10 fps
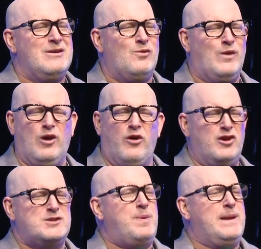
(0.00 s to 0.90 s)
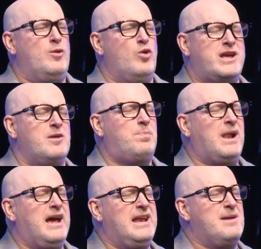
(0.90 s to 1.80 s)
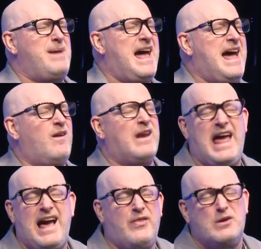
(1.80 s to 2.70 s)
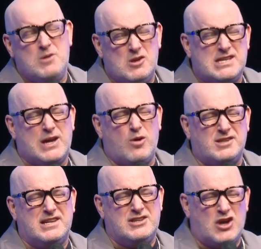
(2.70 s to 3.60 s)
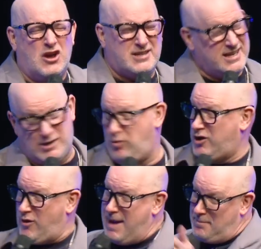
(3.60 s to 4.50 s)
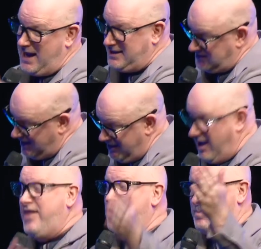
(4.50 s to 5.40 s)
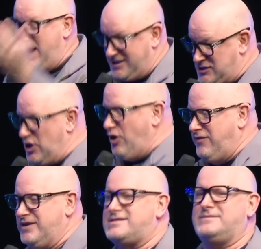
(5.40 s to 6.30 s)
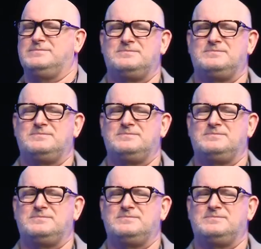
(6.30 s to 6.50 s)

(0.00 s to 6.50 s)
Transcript: When all those people were complaining about how loud the music was in church, I said, Well, Grandpa said the best service.